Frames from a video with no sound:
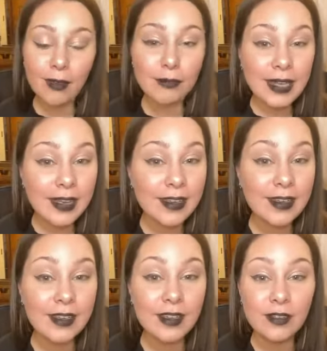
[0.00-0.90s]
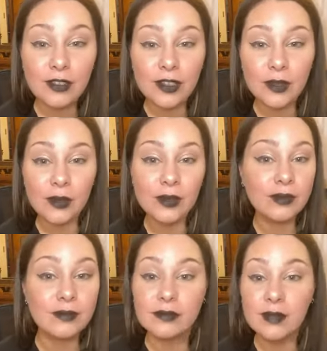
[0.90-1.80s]
But it gives you
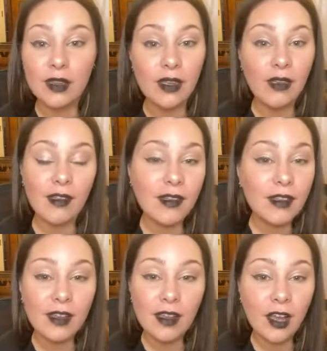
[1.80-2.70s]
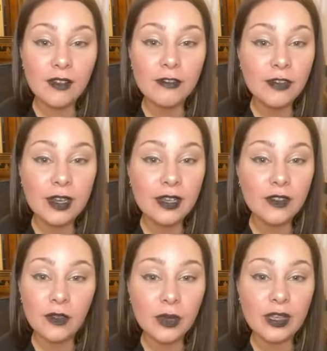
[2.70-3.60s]
a friggin'
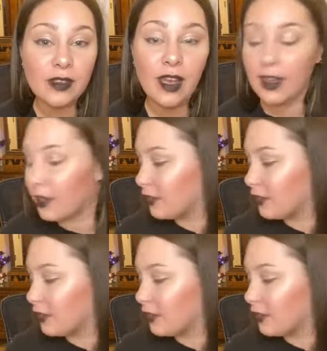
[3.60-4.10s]
sweet line.